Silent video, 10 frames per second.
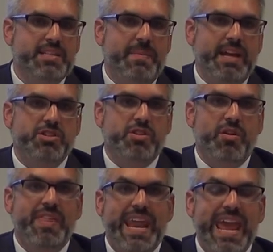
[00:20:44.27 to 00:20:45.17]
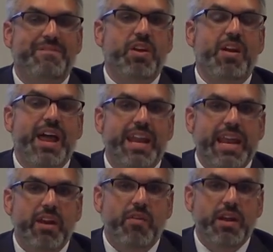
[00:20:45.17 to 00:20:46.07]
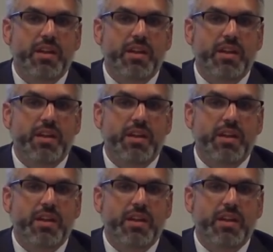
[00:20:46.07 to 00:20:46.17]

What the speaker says: to make sure that if they're not adhering